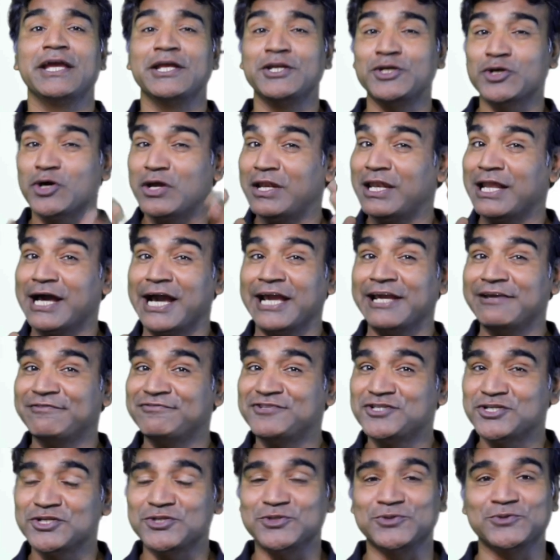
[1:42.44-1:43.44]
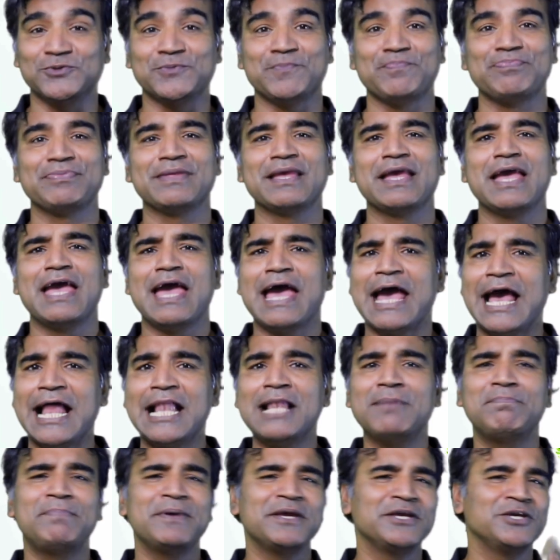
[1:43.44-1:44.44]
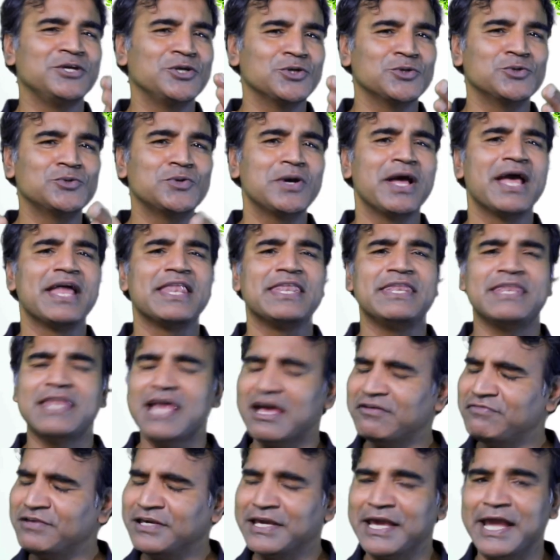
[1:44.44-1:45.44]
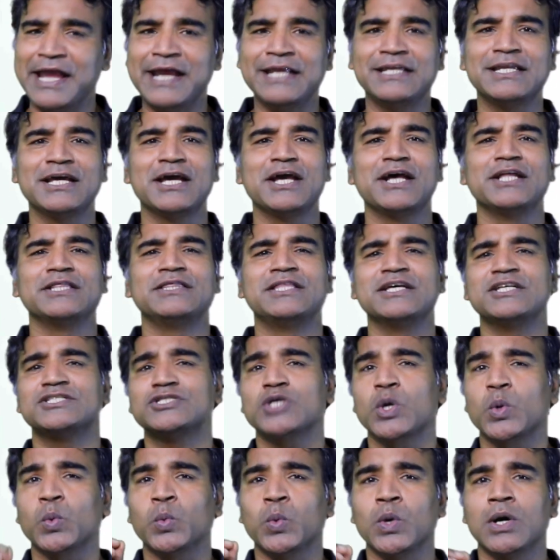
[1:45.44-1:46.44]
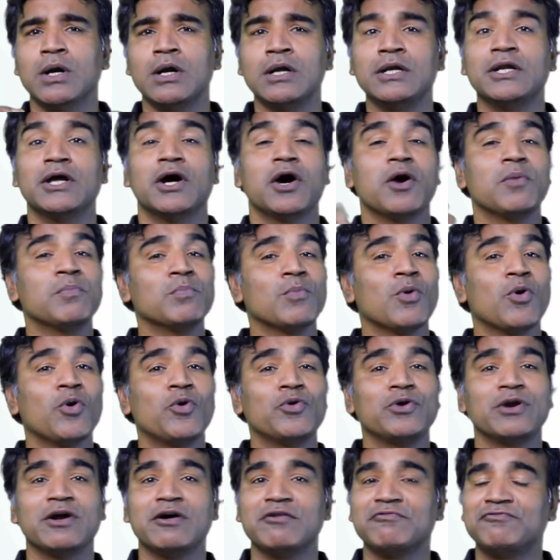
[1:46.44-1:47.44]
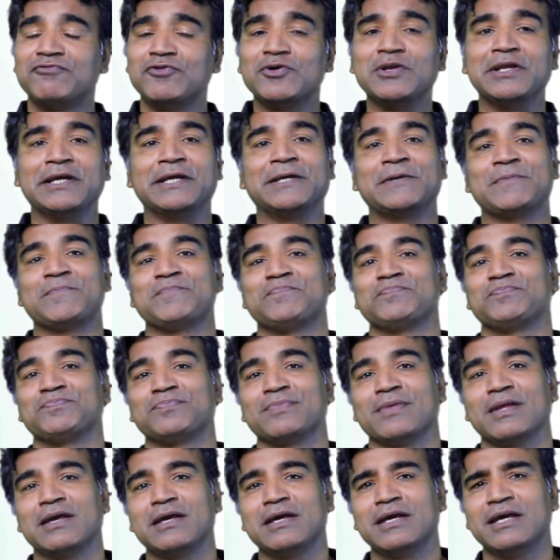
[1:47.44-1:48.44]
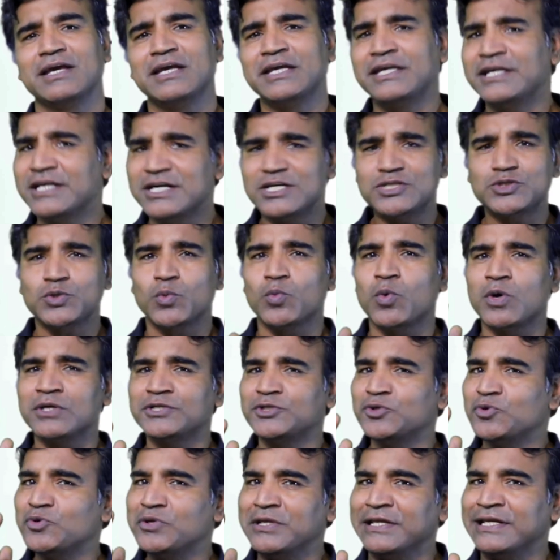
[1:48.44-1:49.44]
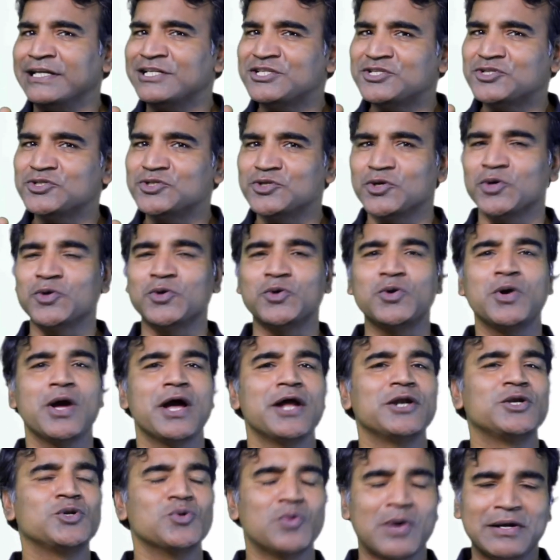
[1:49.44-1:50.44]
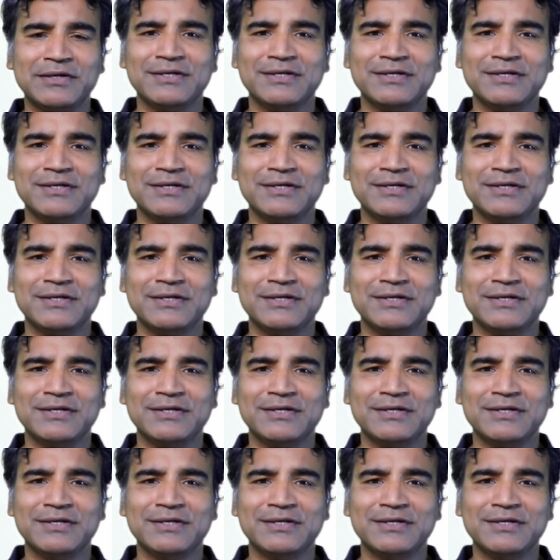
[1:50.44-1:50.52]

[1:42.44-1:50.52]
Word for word: in your life too, helping you navigate this world more fully. Here's what you need to know to